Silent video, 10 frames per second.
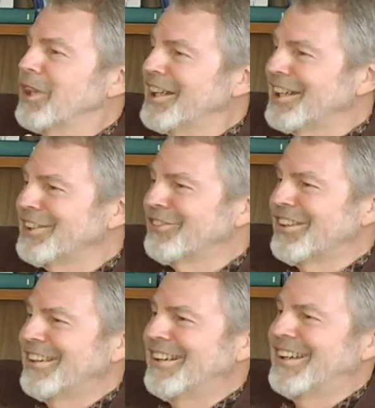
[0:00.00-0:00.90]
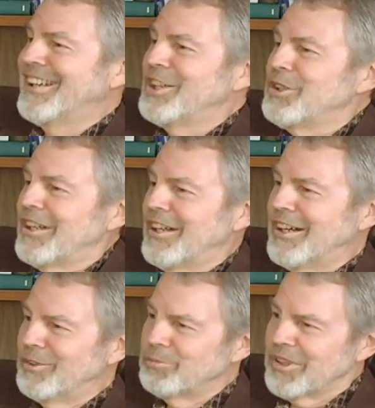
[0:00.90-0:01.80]
Plague of the
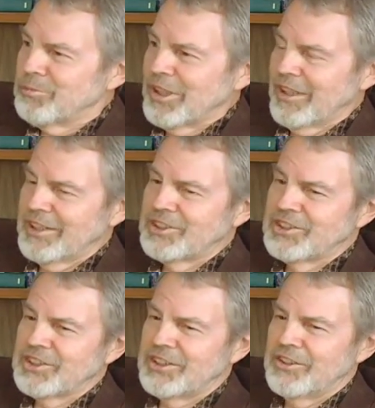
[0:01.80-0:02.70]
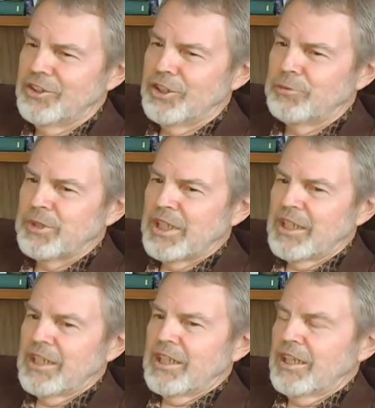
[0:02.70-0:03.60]
um, Middle Ages in Europe,
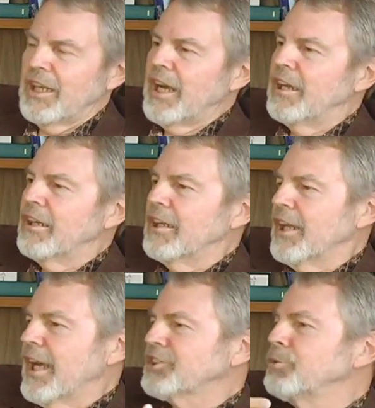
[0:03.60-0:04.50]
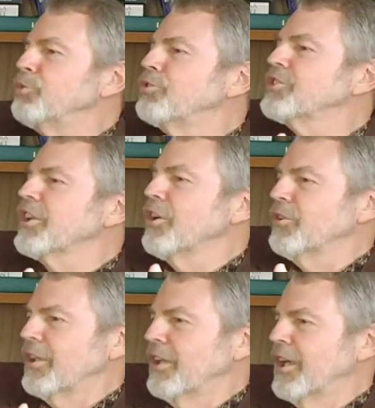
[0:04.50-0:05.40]
it, ha it, has to move
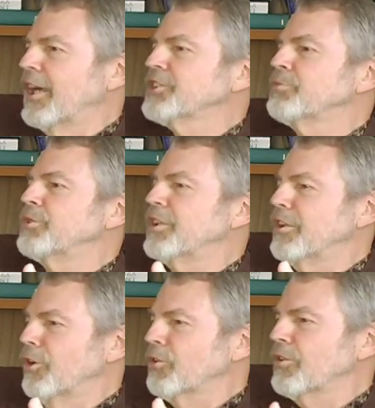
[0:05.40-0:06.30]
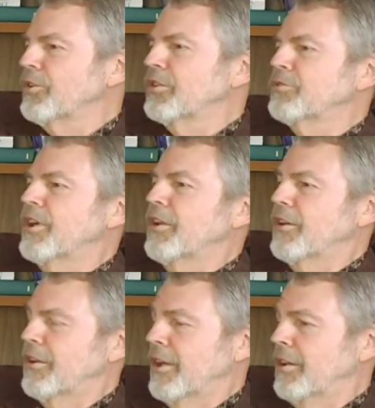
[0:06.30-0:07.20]
slowly and it has to be local
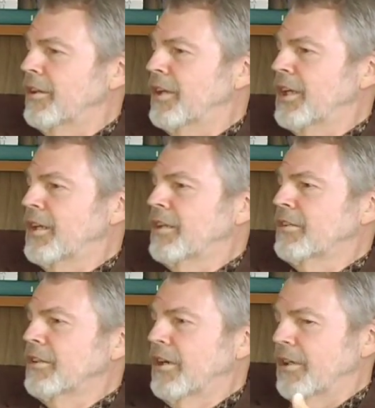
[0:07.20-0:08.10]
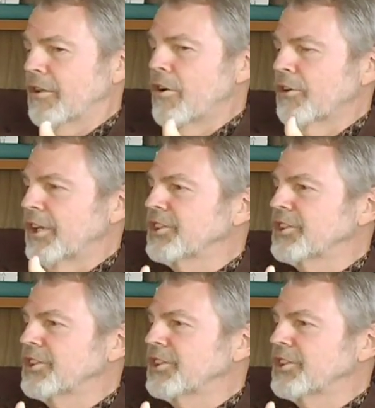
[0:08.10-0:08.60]
rather than uh, long